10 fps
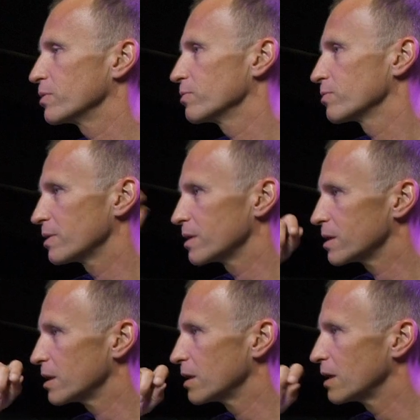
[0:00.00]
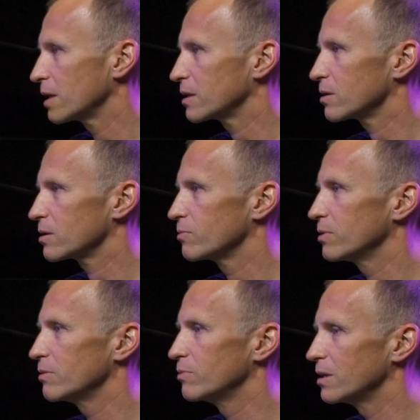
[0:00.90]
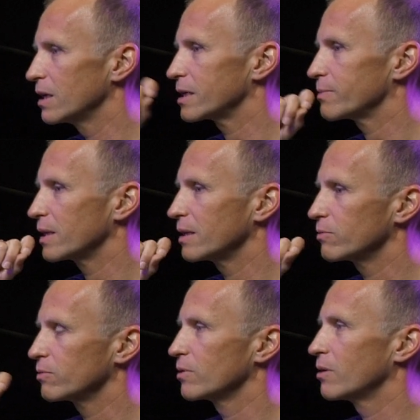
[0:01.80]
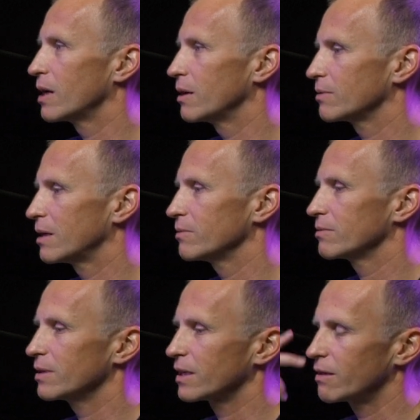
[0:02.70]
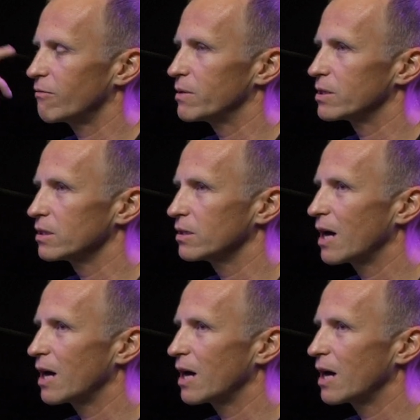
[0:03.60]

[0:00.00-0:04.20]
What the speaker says: product. Let's say, so we expect them to know how the craftsmanship.